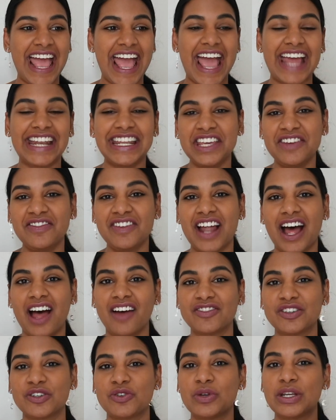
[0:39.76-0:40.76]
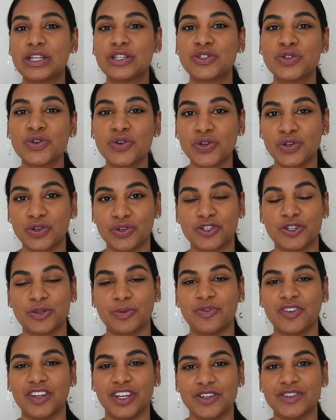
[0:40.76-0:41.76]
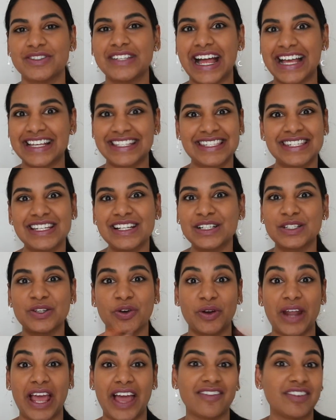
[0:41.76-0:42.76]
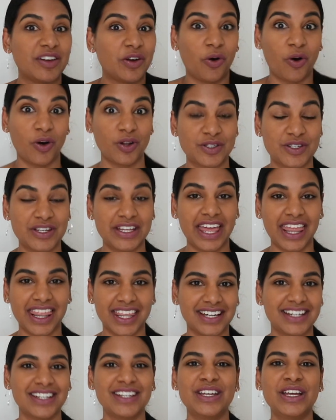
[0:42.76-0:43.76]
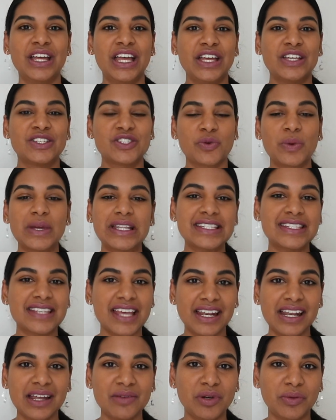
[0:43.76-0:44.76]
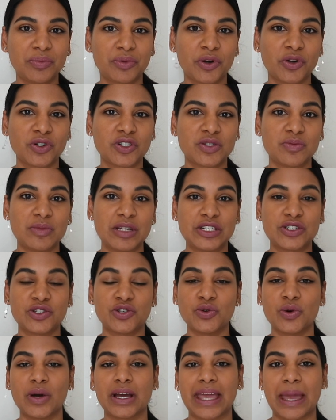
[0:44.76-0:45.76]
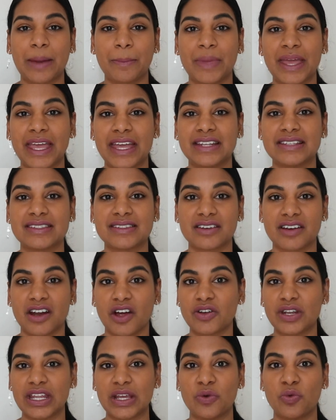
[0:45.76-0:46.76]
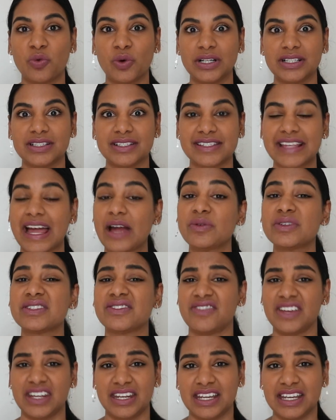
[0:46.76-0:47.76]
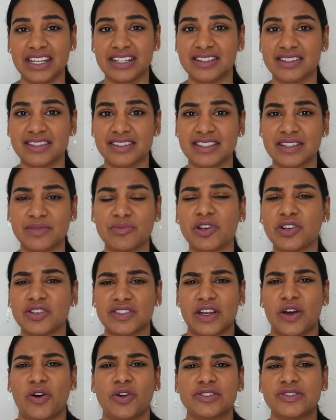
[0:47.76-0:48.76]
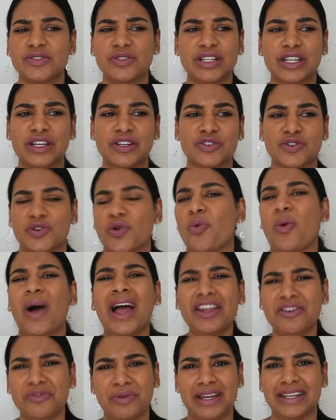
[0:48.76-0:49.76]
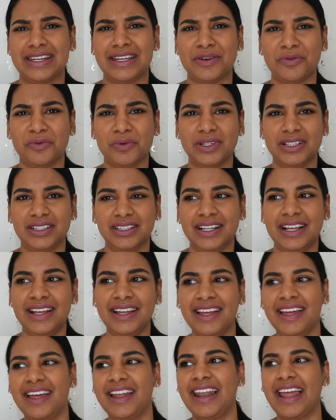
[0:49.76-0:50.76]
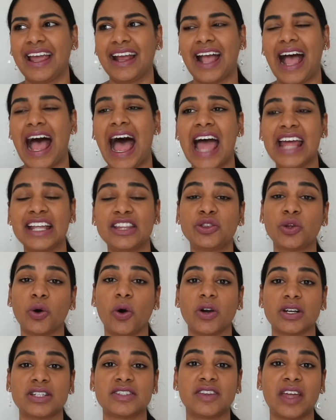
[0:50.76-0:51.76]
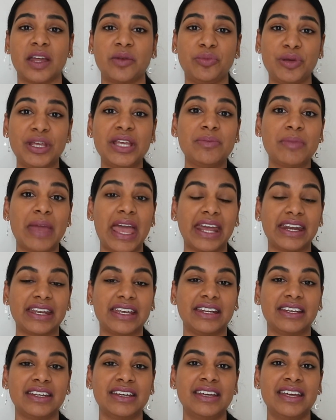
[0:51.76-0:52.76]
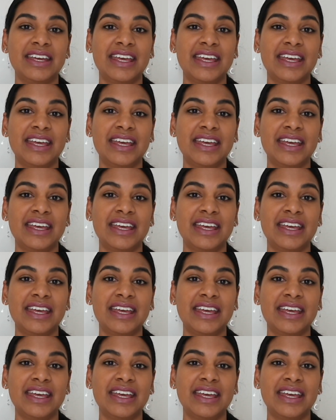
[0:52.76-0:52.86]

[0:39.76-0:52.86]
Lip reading: and even after doing two YouTube videos, I still don't have it all together. So when Sunlam approached me to do a campaign surrounding wills, I was very interested because I also needed to know, why do I need a will? Like, I thought that being married